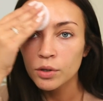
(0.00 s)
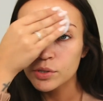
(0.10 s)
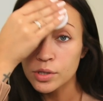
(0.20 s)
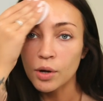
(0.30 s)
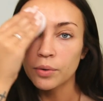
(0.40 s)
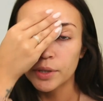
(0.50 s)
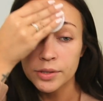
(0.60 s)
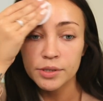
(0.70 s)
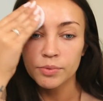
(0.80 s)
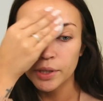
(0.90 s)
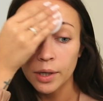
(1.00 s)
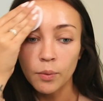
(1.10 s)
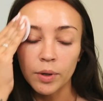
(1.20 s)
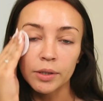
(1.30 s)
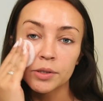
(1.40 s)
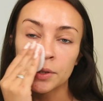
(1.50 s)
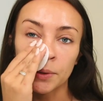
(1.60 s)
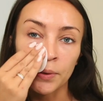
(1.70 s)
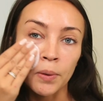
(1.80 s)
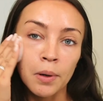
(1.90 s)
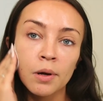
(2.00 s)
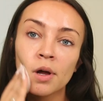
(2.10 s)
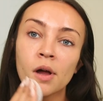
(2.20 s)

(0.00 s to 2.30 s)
So this is really going to